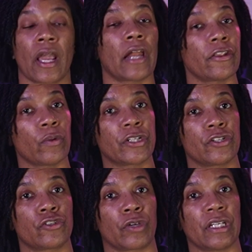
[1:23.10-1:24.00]
Another way to
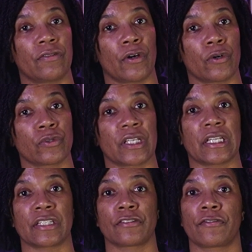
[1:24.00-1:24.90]
use your Evos
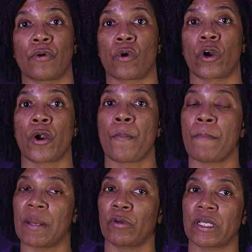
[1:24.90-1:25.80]
is for
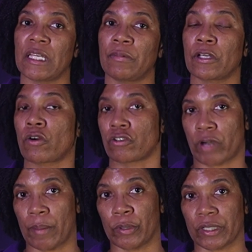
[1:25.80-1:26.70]
memory keeping or
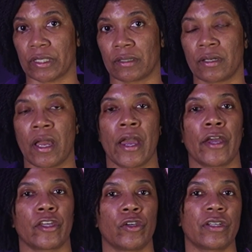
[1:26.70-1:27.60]
scrapbooking.
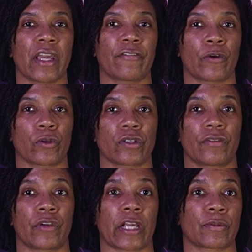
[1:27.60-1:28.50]
You can take photos of
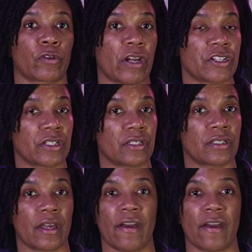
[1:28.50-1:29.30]
your explorations,